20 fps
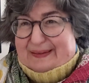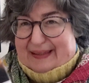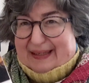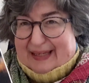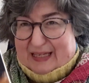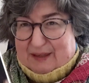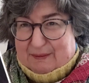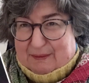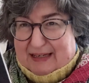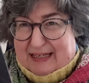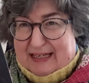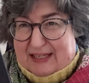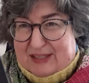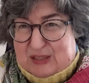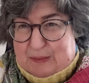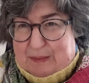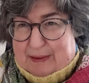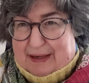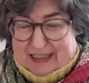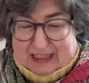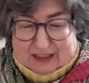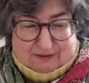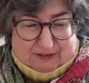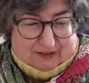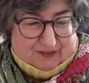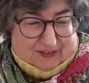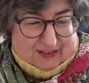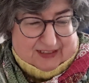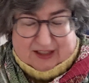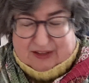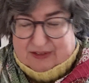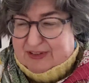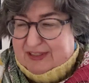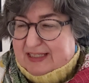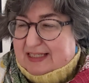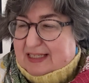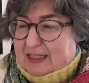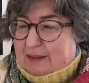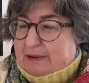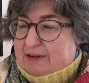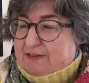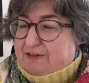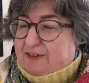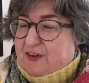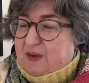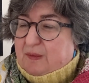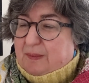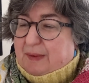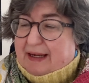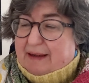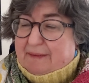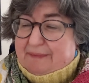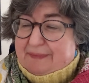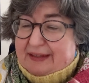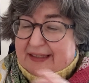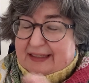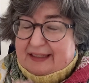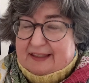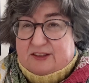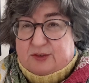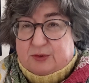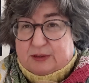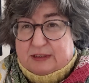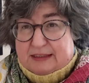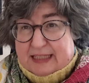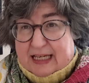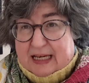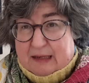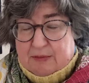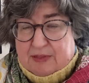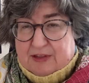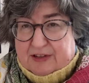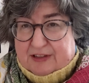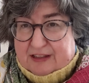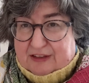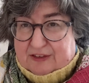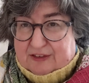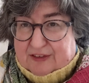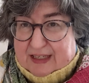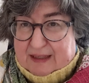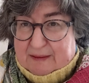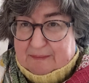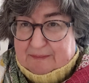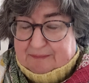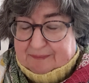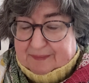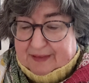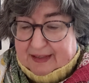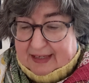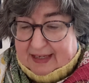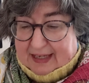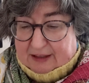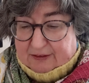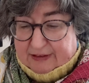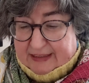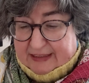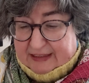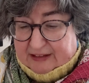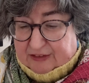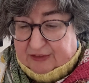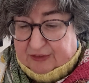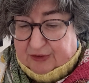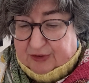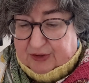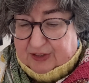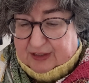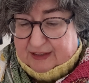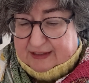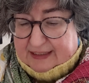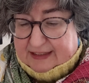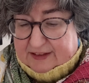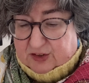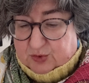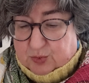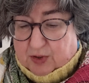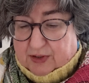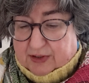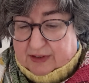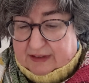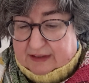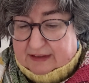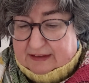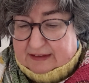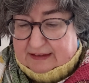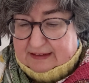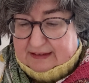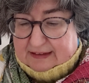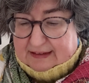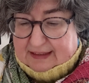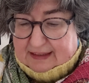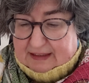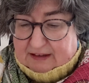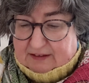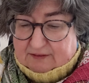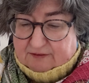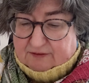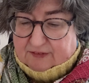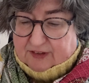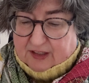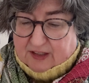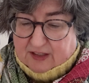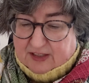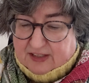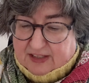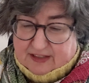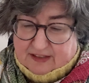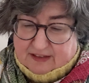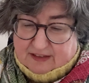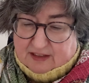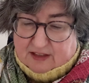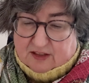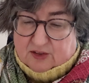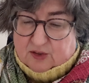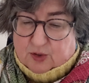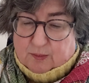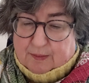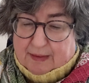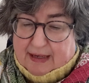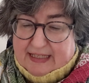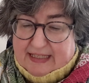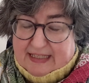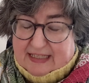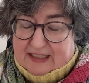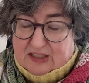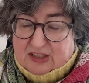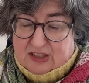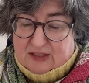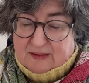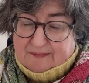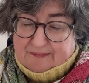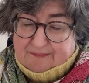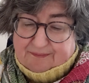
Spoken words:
Anyway, let's go back to the 1500s, a little bit further back. So it's Psalm 33. I'll read it through, and then there's one little verse that just got my attention.